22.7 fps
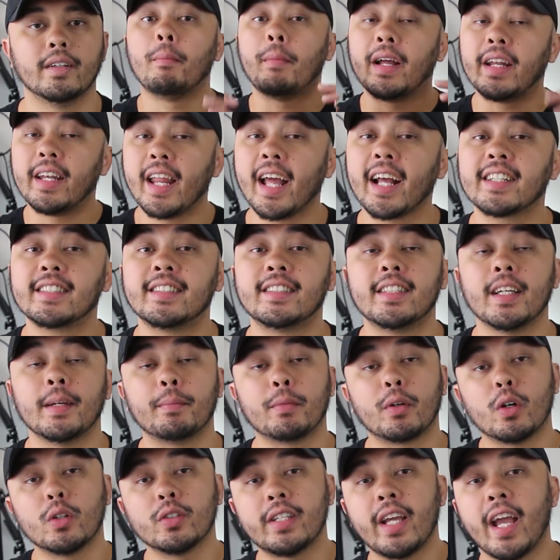My next
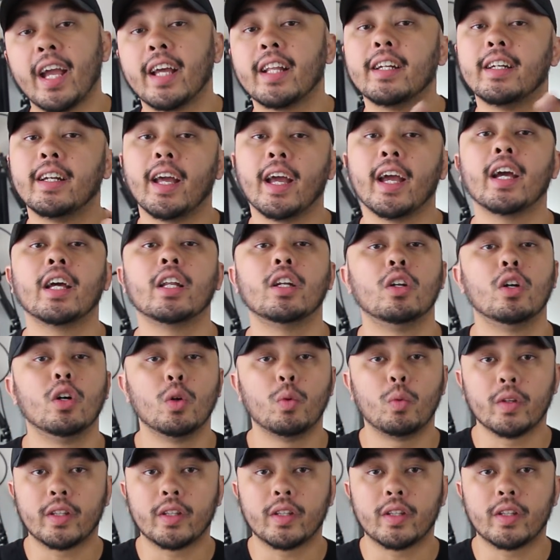tip goes hand in hand